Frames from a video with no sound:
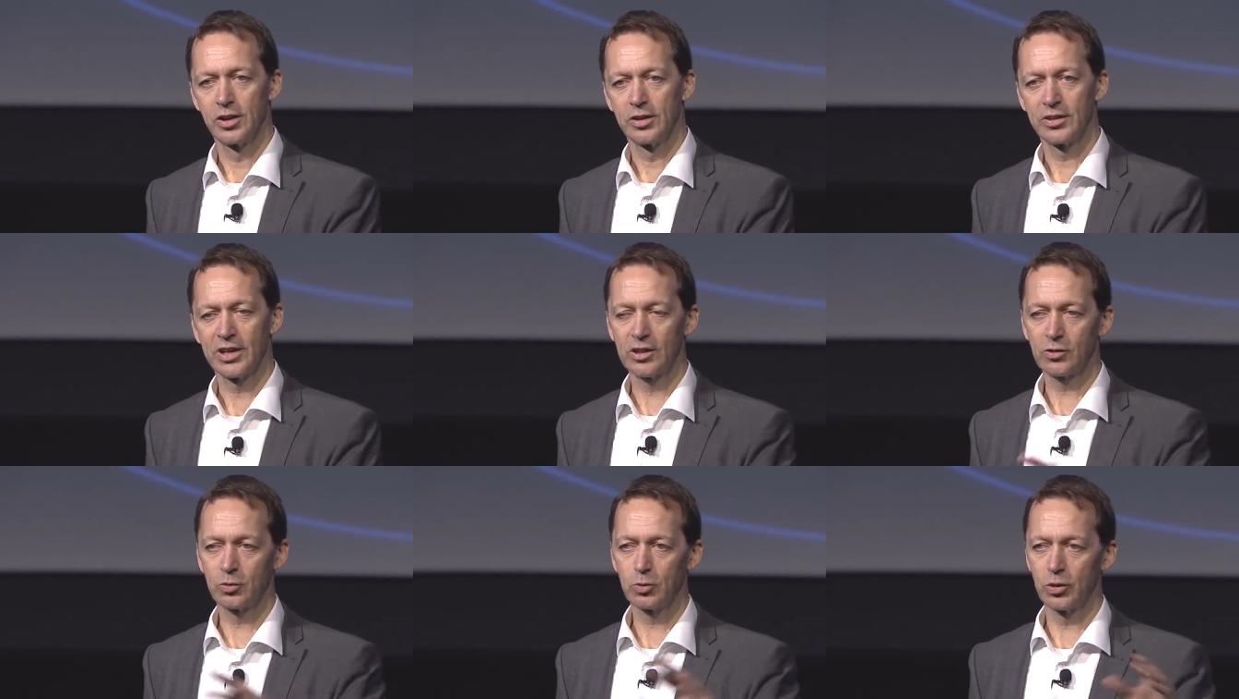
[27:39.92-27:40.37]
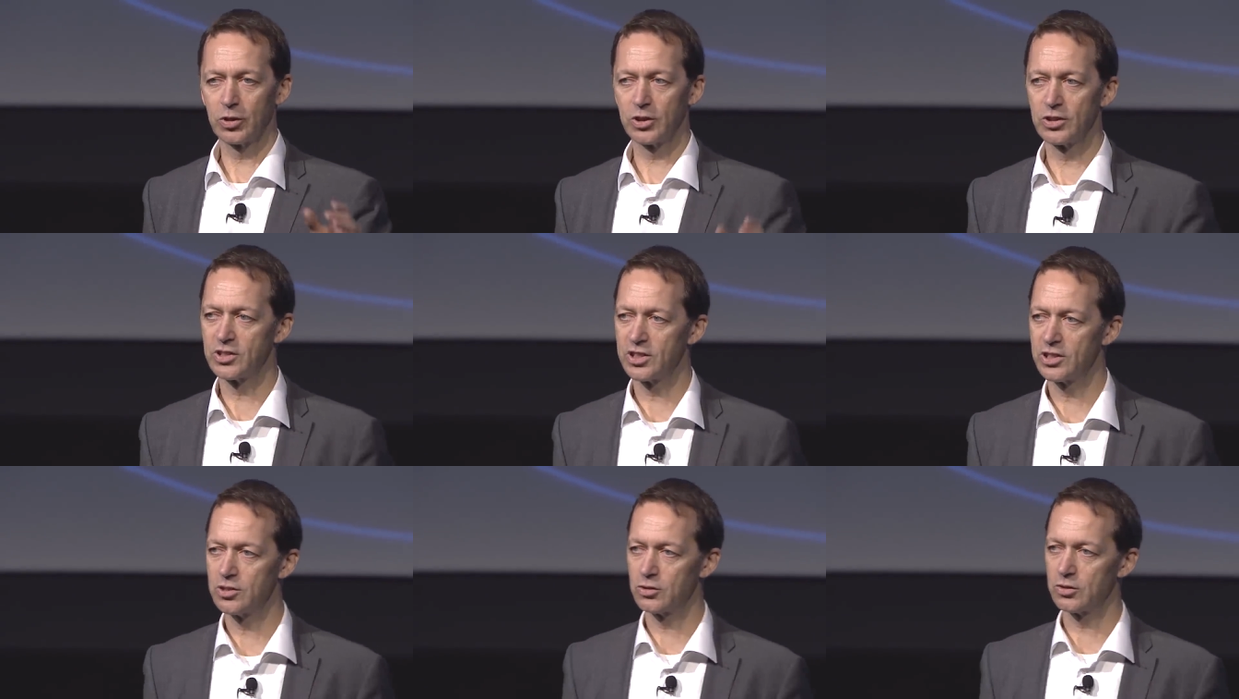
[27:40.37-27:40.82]
That's what
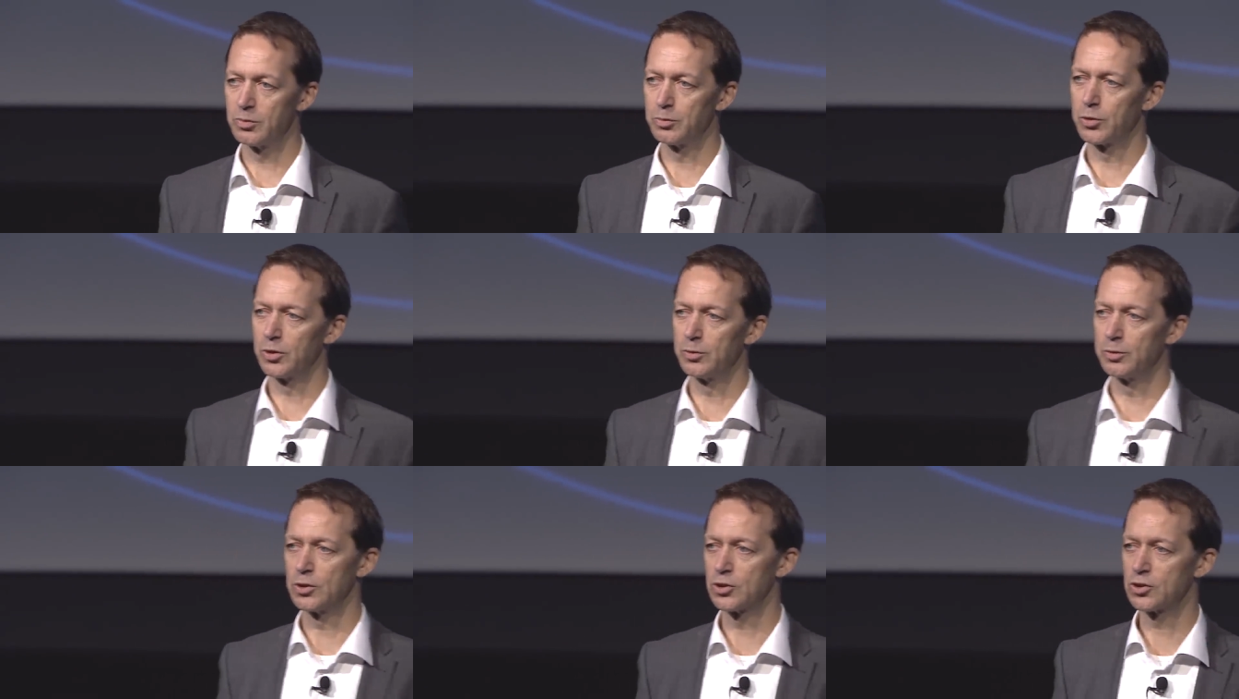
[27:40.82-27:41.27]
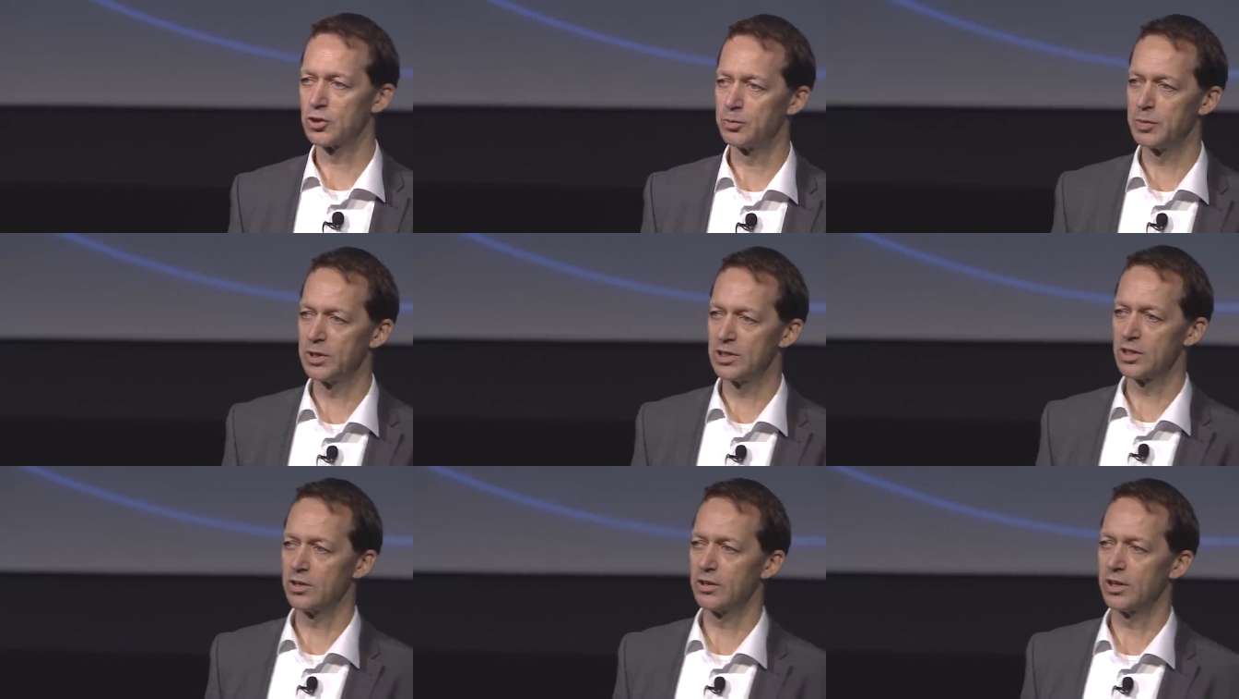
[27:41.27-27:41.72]
continuous improvement should
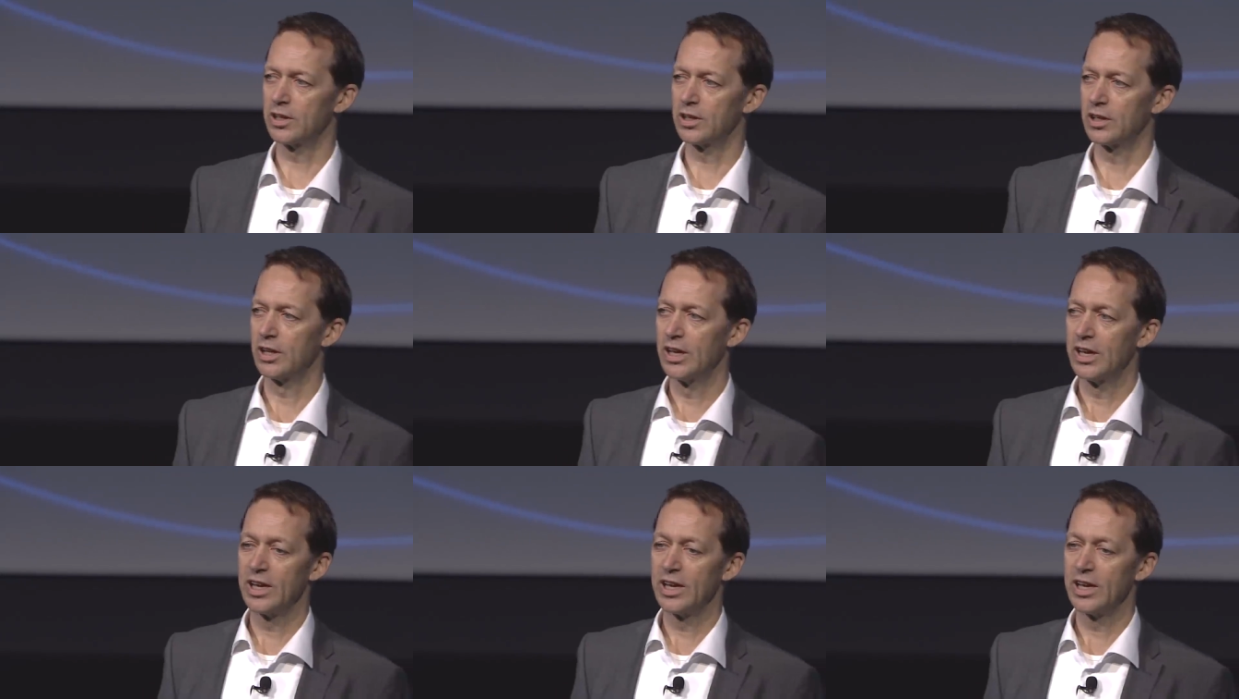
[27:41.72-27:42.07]
be doing.